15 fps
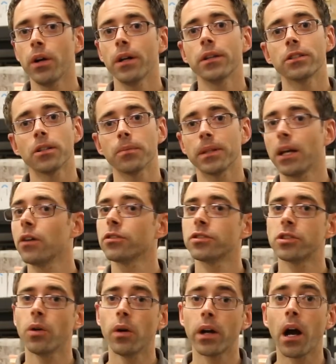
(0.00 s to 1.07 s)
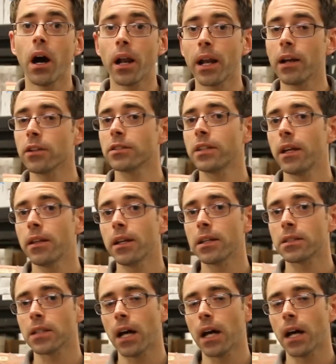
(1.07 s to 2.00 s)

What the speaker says: something else is going on. And I'll say this,